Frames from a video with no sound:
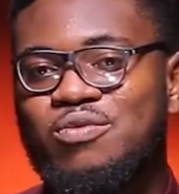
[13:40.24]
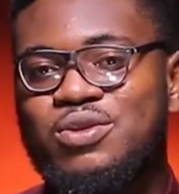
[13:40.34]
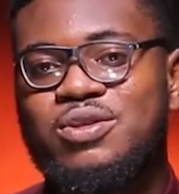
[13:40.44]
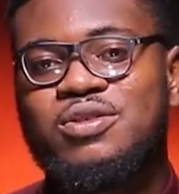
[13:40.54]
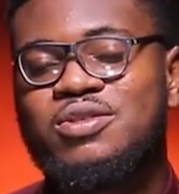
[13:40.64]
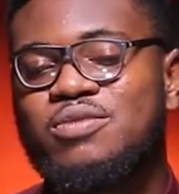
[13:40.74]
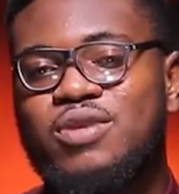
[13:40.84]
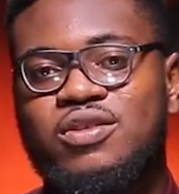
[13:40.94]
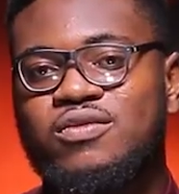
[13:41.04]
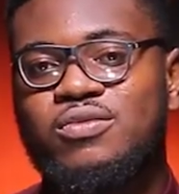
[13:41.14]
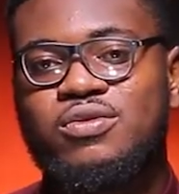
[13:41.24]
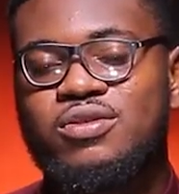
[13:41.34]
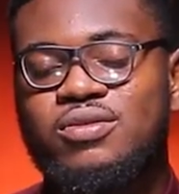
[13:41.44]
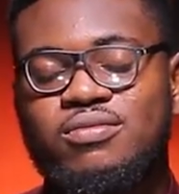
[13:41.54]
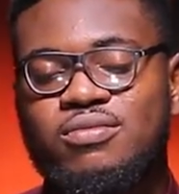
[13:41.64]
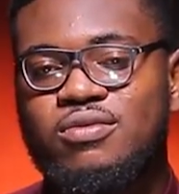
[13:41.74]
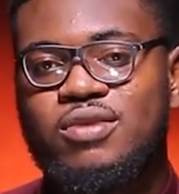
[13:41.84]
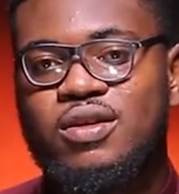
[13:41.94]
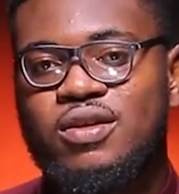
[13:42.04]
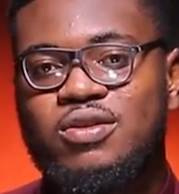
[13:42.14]
we'd put on in this part of the world.
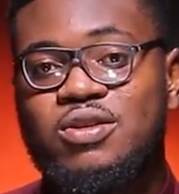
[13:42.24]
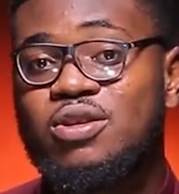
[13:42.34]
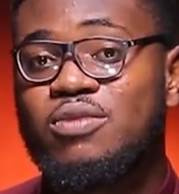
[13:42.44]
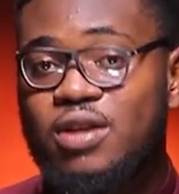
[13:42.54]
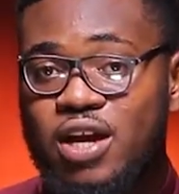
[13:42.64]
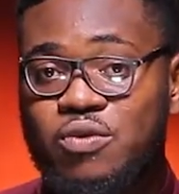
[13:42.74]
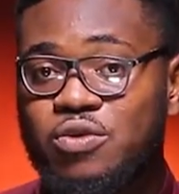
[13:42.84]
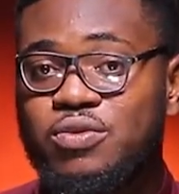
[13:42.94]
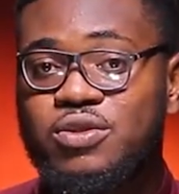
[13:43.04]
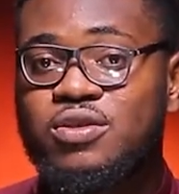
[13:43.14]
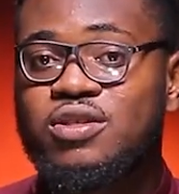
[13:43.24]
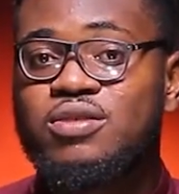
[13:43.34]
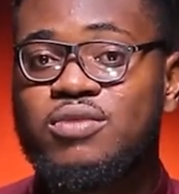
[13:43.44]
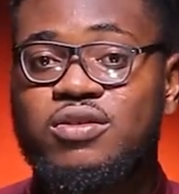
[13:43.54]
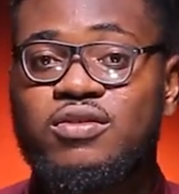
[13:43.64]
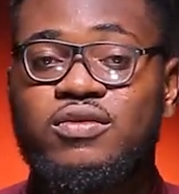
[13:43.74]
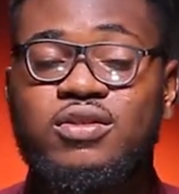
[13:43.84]
Not something I would put on, as a matter of